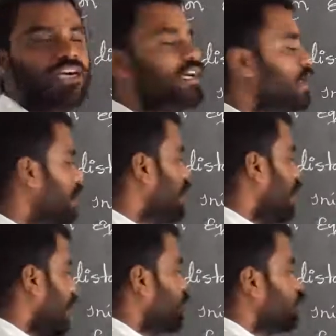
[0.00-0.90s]
how
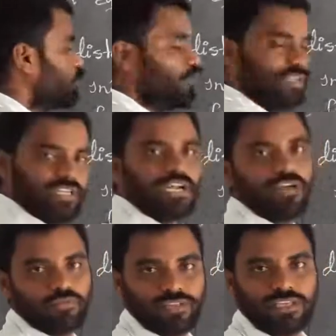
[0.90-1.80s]
to derive
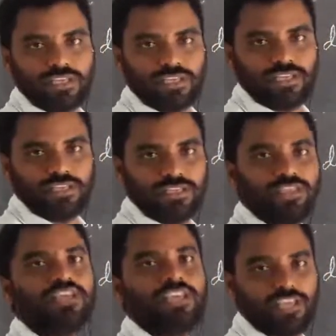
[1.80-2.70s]
the
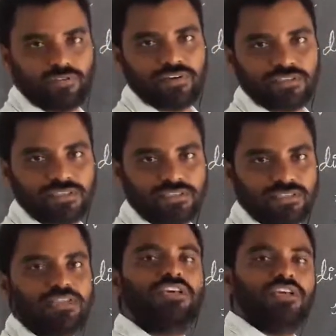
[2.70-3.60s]
equations.
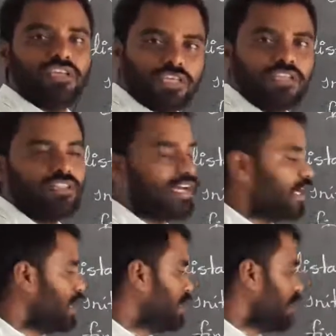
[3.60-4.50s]
In
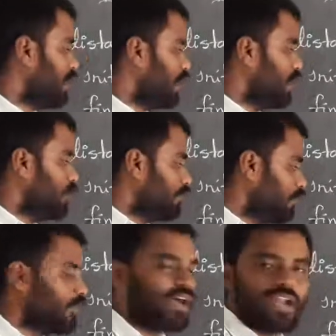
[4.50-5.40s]
that we are
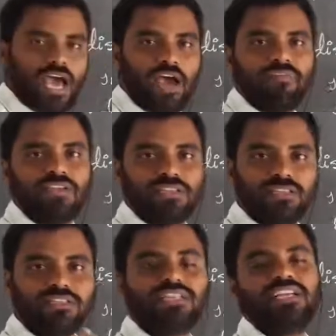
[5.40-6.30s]
having three
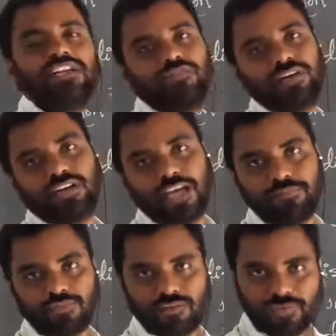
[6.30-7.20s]
different types of
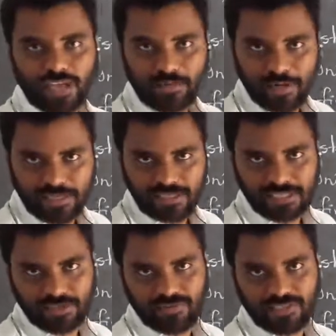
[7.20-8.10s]
kinematics
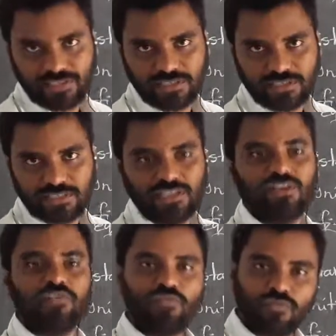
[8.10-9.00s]
equations.
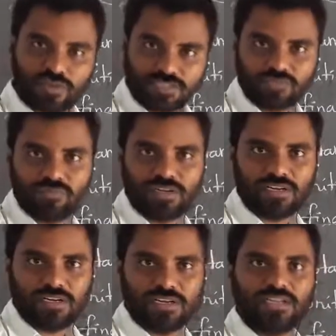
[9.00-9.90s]
First one,
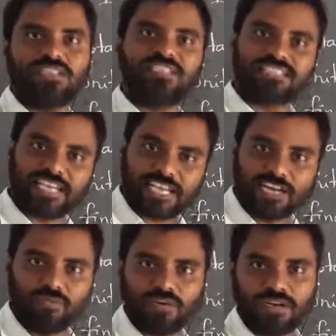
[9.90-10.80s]
second
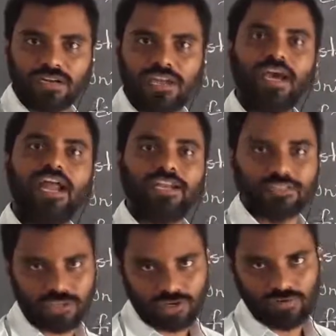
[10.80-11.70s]
one, and third
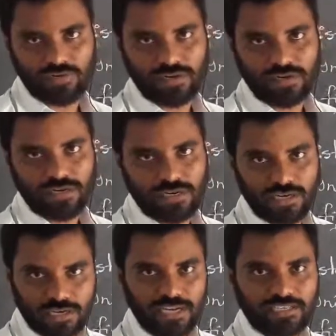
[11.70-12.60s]
one, right?
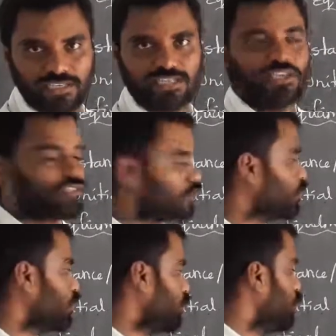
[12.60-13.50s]

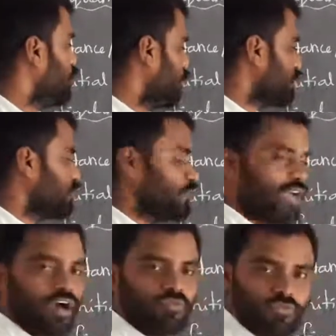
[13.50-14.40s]
So first we have to
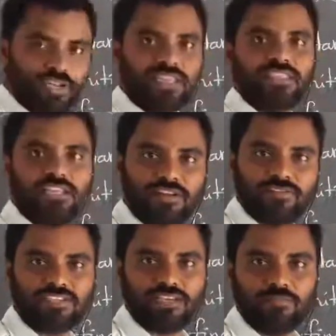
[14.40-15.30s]
take the derivation
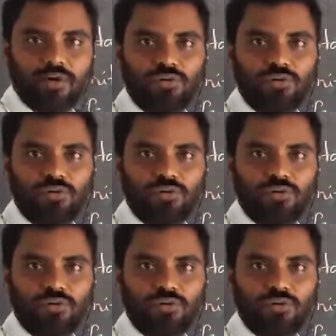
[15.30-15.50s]
about